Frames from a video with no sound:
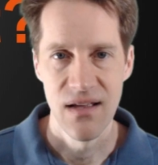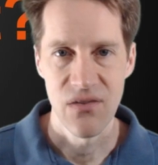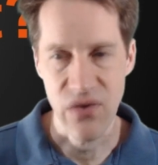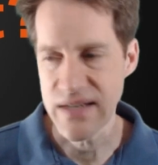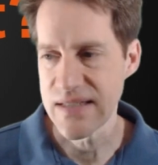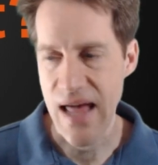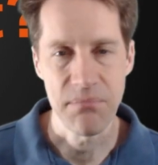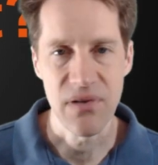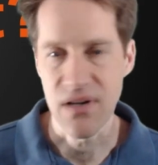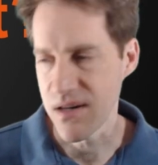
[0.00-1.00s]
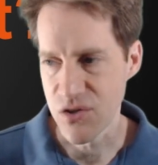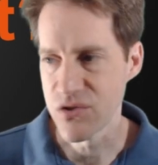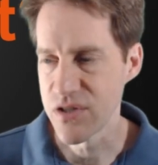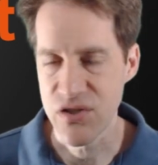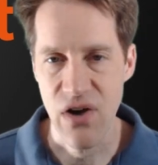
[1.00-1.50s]
things happen and you're
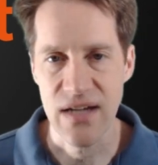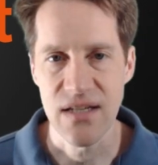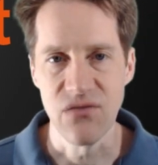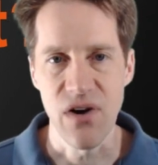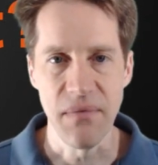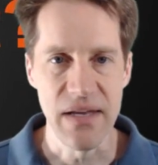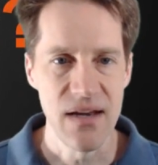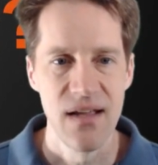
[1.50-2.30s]
distracted from it,